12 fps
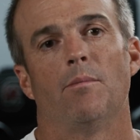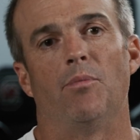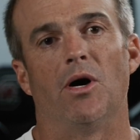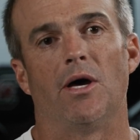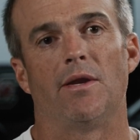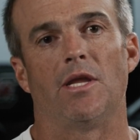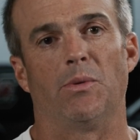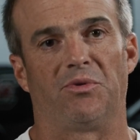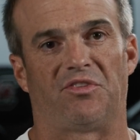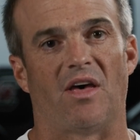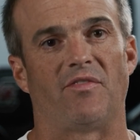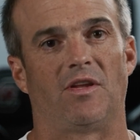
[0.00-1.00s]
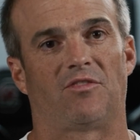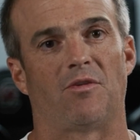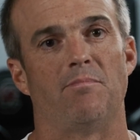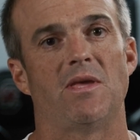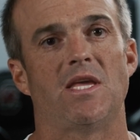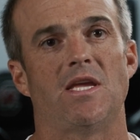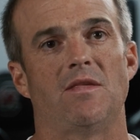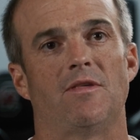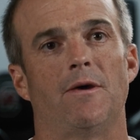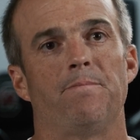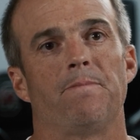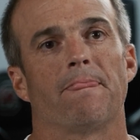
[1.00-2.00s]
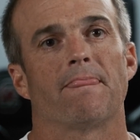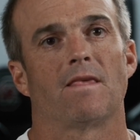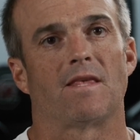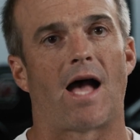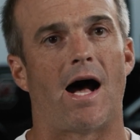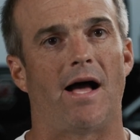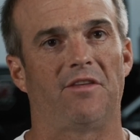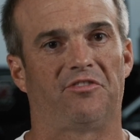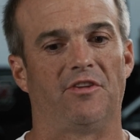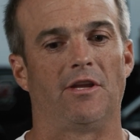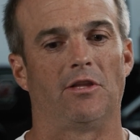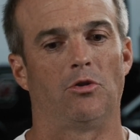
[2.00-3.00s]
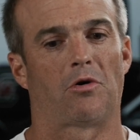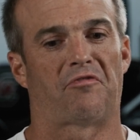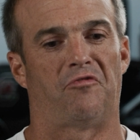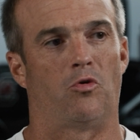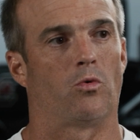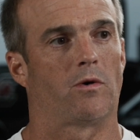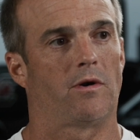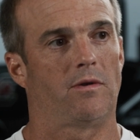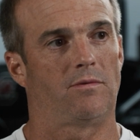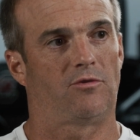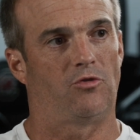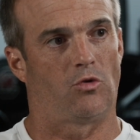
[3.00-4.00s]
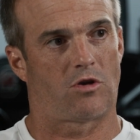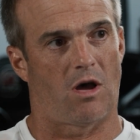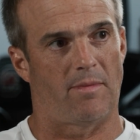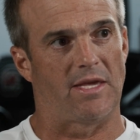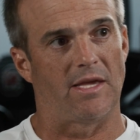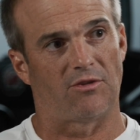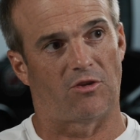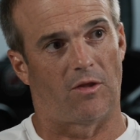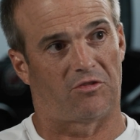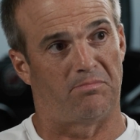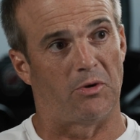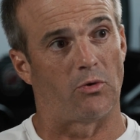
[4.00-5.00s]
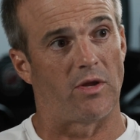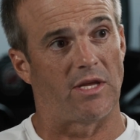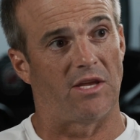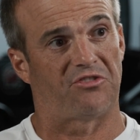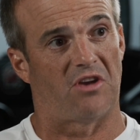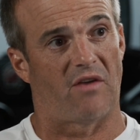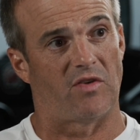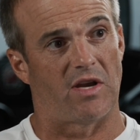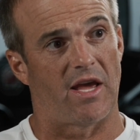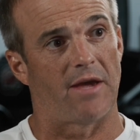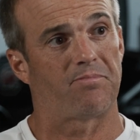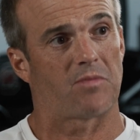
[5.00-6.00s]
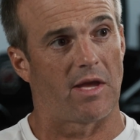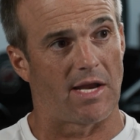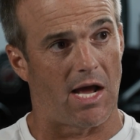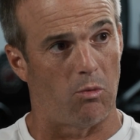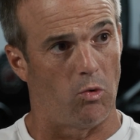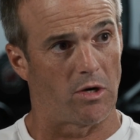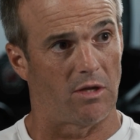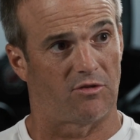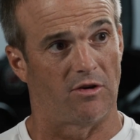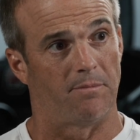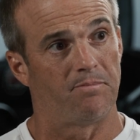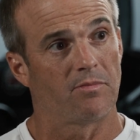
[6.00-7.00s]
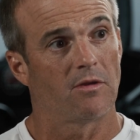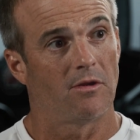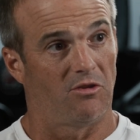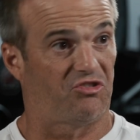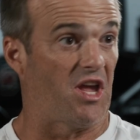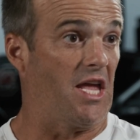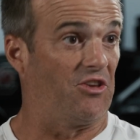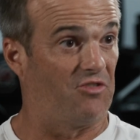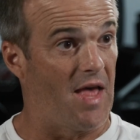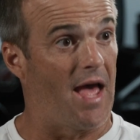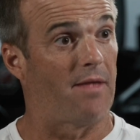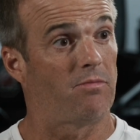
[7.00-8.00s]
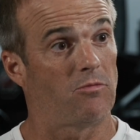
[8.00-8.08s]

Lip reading: but it was evident to me that guys didn't look forward to coming into this building each and every day, and I wanted to change that.